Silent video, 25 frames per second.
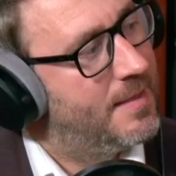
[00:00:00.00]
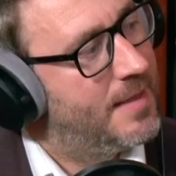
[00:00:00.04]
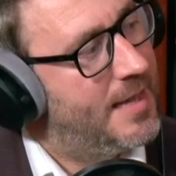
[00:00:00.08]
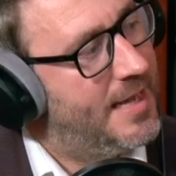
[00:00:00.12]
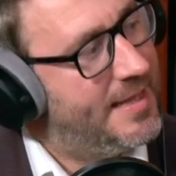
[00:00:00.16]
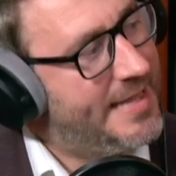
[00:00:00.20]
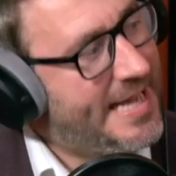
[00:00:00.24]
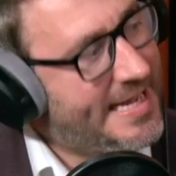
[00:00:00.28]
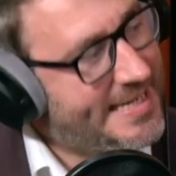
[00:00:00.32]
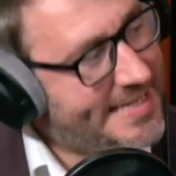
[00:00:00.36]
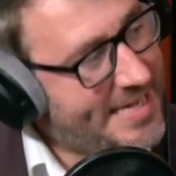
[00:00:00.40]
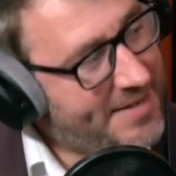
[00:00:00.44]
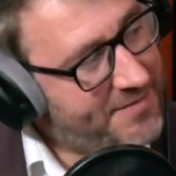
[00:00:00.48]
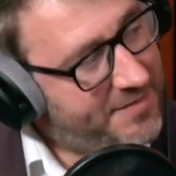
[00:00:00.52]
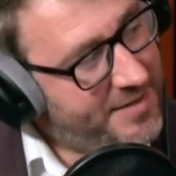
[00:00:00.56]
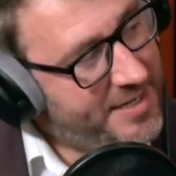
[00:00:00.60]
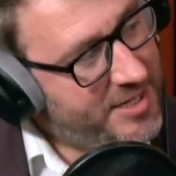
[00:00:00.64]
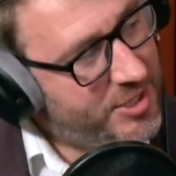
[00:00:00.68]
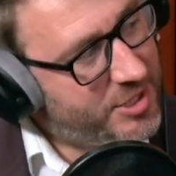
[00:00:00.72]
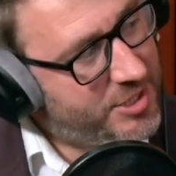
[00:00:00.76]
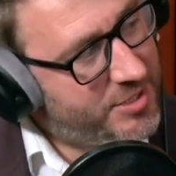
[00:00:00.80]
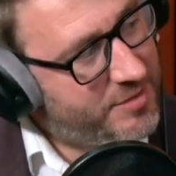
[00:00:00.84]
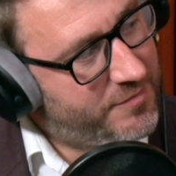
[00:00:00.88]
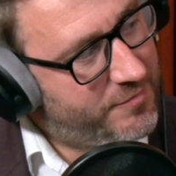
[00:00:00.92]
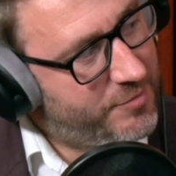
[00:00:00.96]
And that
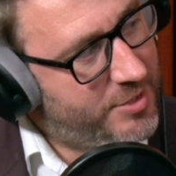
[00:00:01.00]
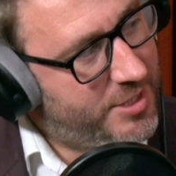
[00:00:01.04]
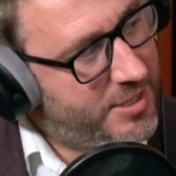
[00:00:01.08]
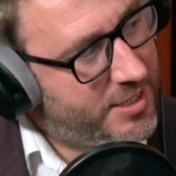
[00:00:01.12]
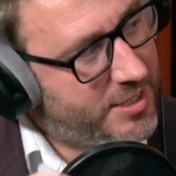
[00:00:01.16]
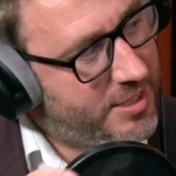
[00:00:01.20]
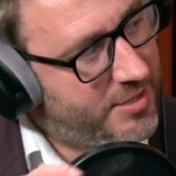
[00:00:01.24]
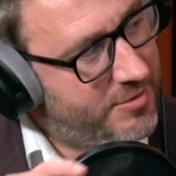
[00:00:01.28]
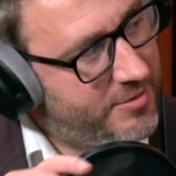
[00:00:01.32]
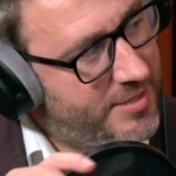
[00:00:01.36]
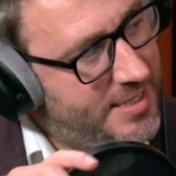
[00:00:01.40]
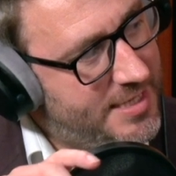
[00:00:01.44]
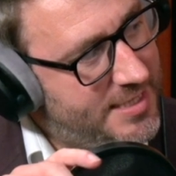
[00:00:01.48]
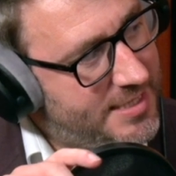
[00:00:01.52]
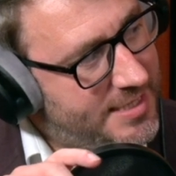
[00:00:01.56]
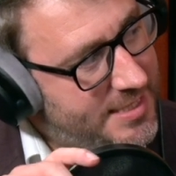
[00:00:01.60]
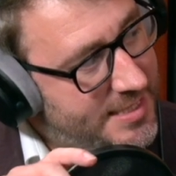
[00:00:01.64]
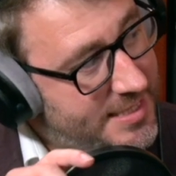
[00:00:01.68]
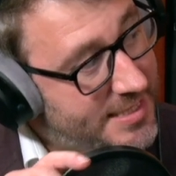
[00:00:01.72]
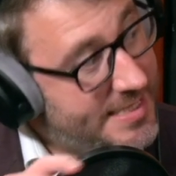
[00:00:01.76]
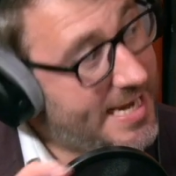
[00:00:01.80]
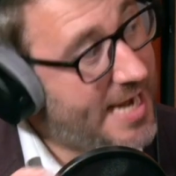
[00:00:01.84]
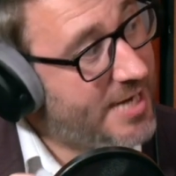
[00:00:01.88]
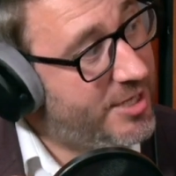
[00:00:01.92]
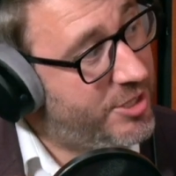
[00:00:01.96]
definition of worker is a
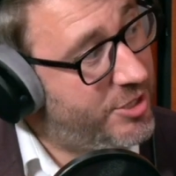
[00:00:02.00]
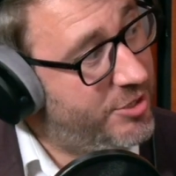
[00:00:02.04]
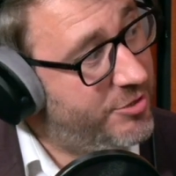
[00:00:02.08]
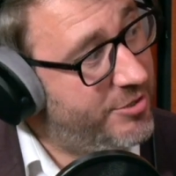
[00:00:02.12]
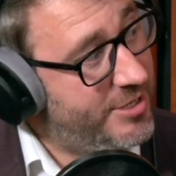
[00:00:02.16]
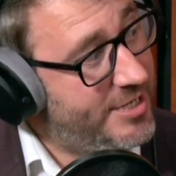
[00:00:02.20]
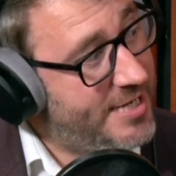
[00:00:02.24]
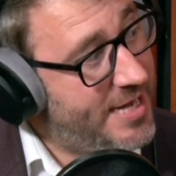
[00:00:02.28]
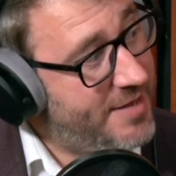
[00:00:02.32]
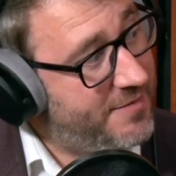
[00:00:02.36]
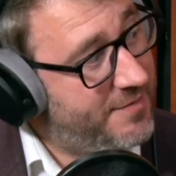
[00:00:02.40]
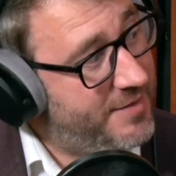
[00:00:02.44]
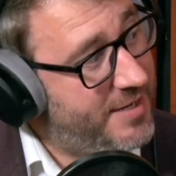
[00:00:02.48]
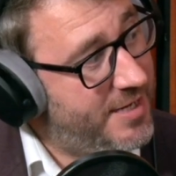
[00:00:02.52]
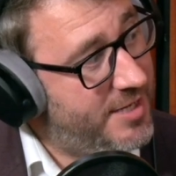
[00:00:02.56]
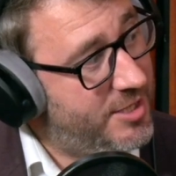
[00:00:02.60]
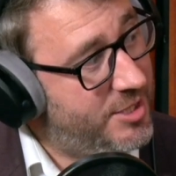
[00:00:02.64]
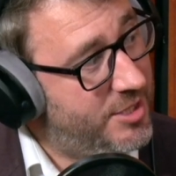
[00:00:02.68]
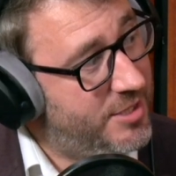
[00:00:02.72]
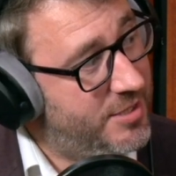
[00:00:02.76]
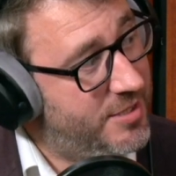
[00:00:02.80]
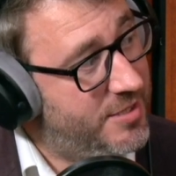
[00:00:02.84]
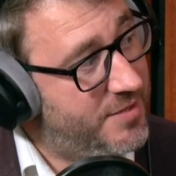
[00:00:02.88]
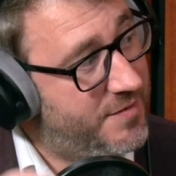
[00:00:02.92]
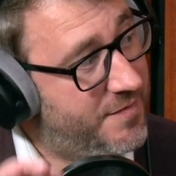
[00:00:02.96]
statutory
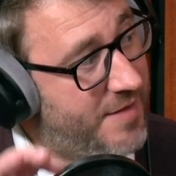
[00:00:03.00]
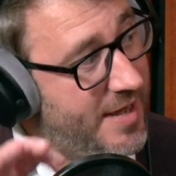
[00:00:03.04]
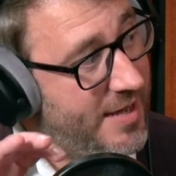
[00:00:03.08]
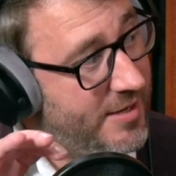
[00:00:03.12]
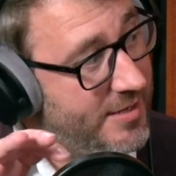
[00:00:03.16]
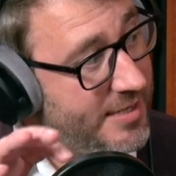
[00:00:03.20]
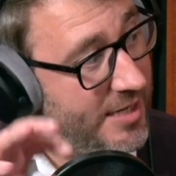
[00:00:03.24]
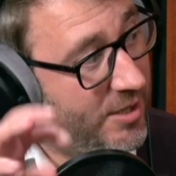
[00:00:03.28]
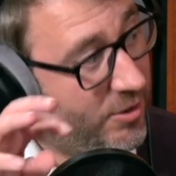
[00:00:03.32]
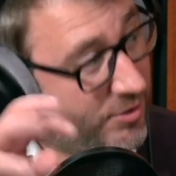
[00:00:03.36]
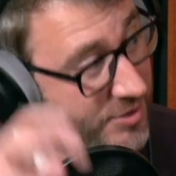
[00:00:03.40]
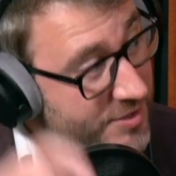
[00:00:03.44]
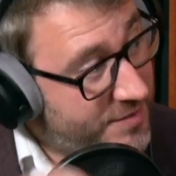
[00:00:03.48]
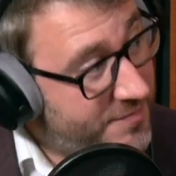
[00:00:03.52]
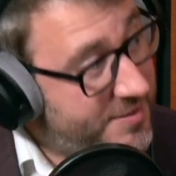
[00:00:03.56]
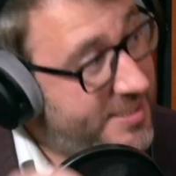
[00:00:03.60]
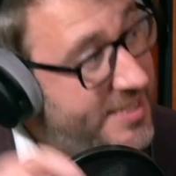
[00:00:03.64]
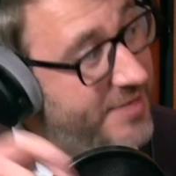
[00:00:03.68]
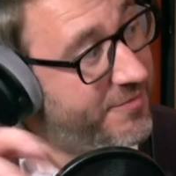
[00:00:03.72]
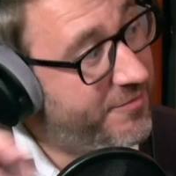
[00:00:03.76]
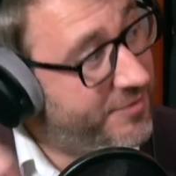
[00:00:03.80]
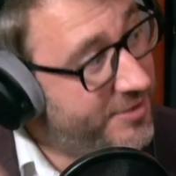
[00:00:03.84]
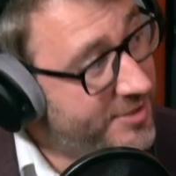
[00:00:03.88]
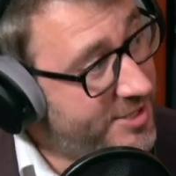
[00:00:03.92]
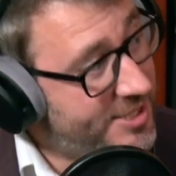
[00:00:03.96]
definition that's found in lots of
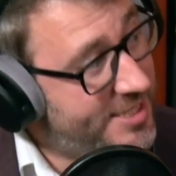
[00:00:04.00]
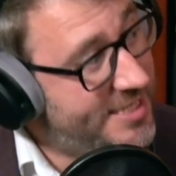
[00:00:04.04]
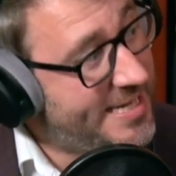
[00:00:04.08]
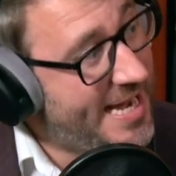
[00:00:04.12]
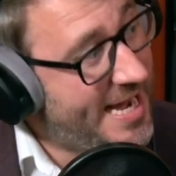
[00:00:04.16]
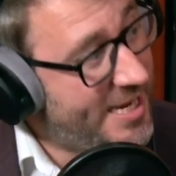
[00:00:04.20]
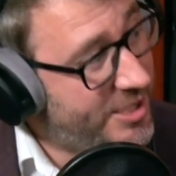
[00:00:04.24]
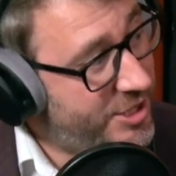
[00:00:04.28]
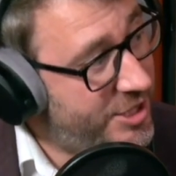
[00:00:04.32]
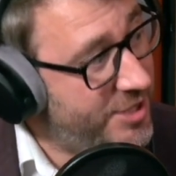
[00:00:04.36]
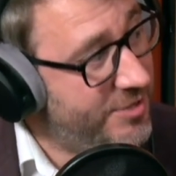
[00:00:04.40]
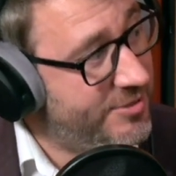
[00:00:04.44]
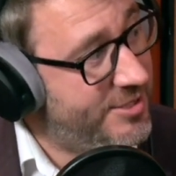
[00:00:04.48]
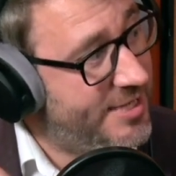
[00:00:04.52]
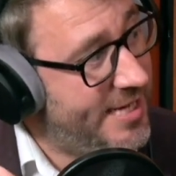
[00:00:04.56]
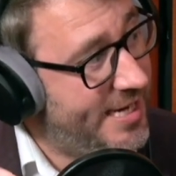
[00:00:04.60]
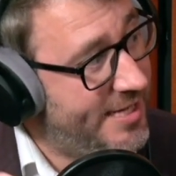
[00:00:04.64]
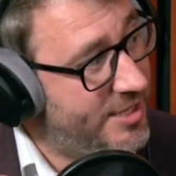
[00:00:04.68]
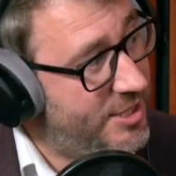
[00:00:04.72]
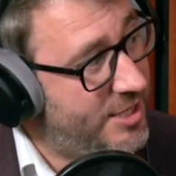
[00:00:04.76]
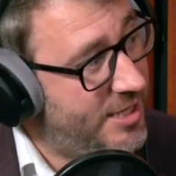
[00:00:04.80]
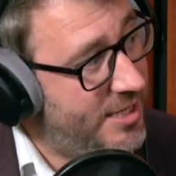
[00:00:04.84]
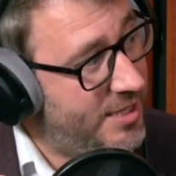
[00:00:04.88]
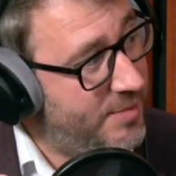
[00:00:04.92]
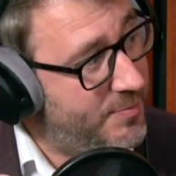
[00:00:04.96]
different statutes,
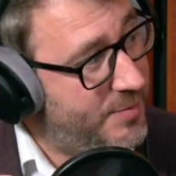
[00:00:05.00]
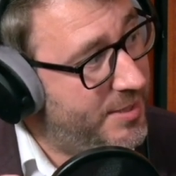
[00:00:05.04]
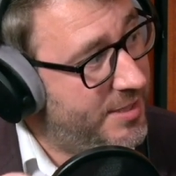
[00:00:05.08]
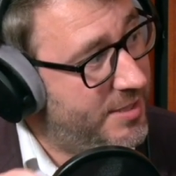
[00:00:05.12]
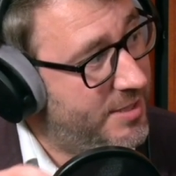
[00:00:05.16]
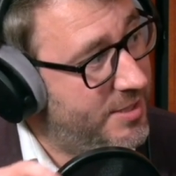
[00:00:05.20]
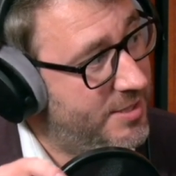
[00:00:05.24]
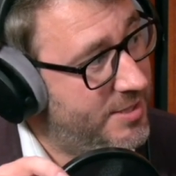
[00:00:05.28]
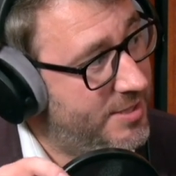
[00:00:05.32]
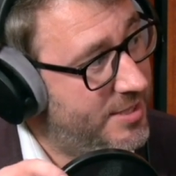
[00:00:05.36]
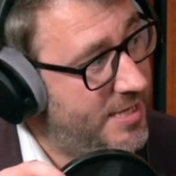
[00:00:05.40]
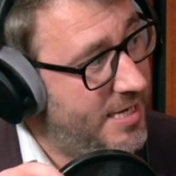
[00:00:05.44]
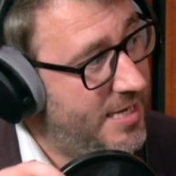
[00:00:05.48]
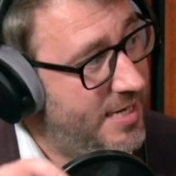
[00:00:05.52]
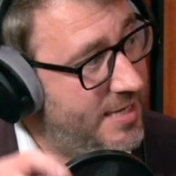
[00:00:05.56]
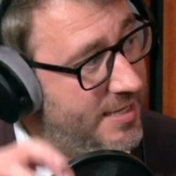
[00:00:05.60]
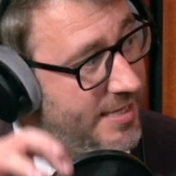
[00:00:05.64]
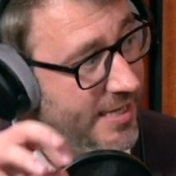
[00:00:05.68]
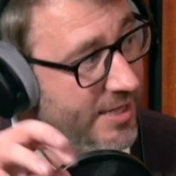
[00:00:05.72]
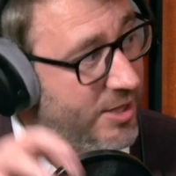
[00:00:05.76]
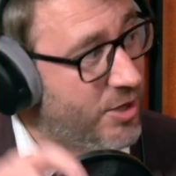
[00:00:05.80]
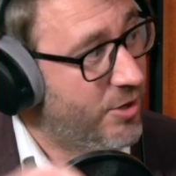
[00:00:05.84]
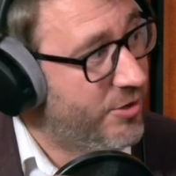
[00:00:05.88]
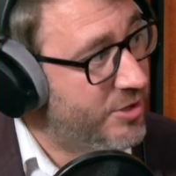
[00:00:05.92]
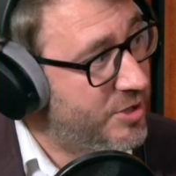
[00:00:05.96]
actually, because
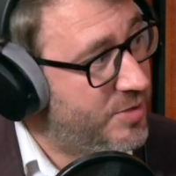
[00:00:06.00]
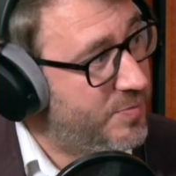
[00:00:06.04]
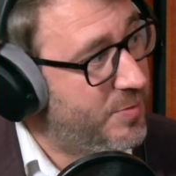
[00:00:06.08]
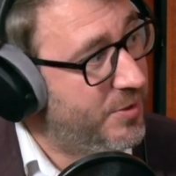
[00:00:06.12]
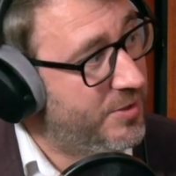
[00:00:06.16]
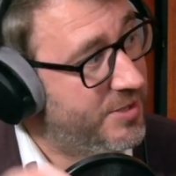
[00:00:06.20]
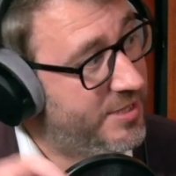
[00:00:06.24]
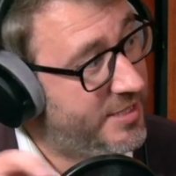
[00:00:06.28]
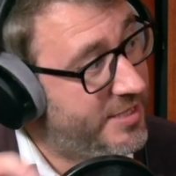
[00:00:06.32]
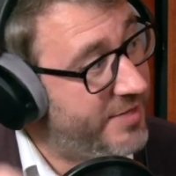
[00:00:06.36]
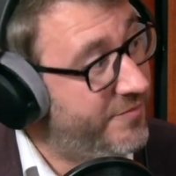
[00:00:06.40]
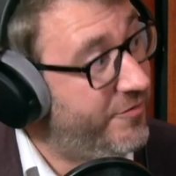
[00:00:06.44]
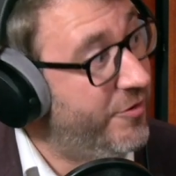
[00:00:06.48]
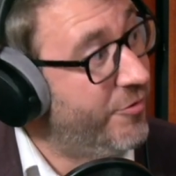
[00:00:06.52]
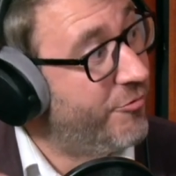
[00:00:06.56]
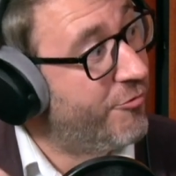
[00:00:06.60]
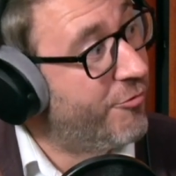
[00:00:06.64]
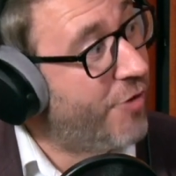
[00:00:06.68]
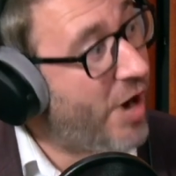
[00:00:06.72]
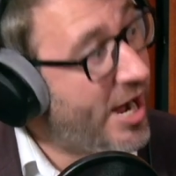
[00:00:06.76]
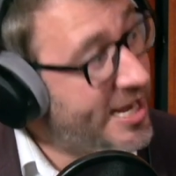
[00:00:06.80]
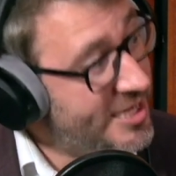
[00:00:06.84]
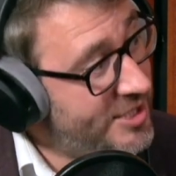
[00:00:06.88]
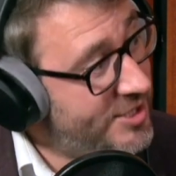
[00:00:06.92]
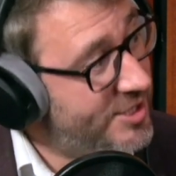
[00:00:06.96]
they correspond to different
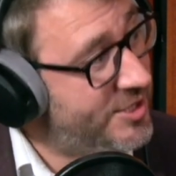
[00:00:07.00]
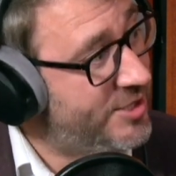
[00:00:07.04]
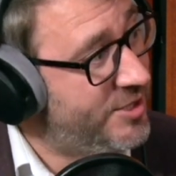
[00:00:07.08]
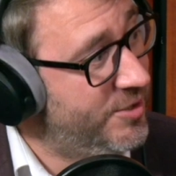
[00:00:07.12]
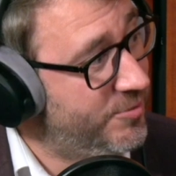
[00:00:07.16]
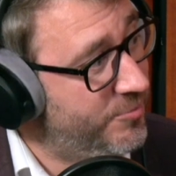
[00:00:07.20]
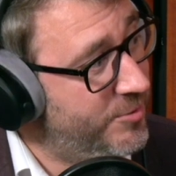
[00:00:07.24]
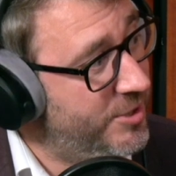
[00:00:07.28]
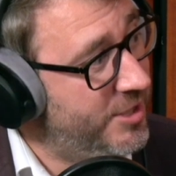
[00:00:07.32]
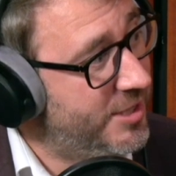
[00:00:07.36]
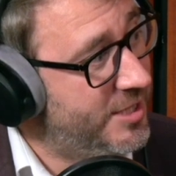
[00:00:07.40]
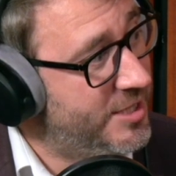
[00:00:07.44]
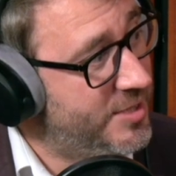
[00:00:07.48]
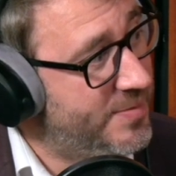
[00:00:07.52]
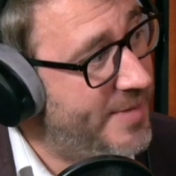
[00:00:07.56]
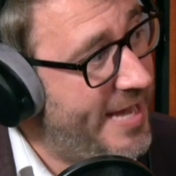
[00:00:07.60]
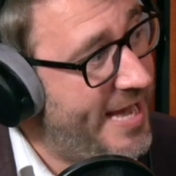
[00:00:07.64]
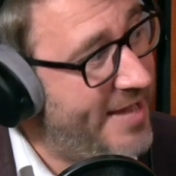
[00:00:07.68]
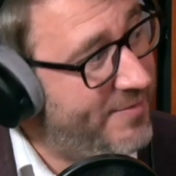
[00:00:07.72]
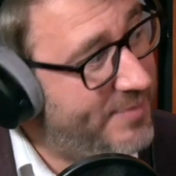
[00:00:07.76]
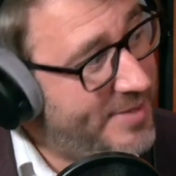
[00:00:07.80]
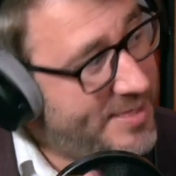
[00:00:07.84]
rights that workers may have.